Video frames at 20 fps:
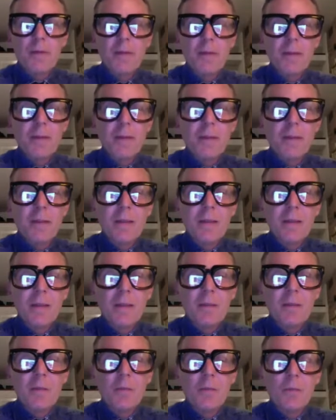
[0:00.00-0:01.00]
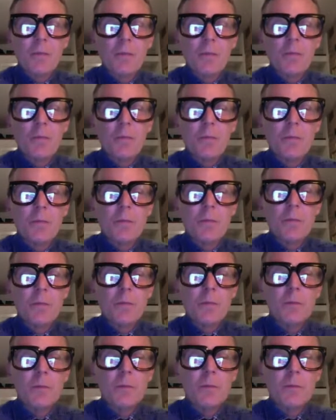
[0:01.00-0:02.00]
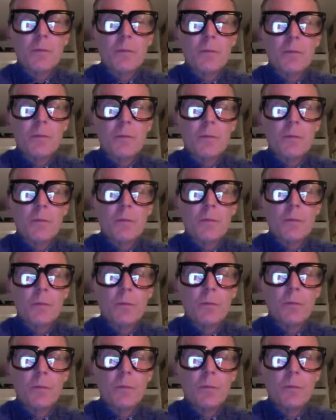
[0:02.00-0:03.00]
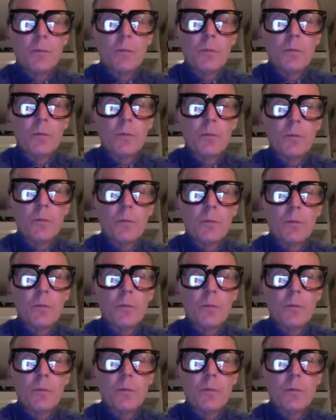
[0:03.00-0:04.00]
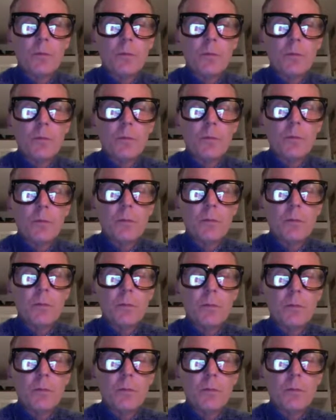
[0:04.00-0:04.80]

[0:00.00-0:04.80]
[no speech]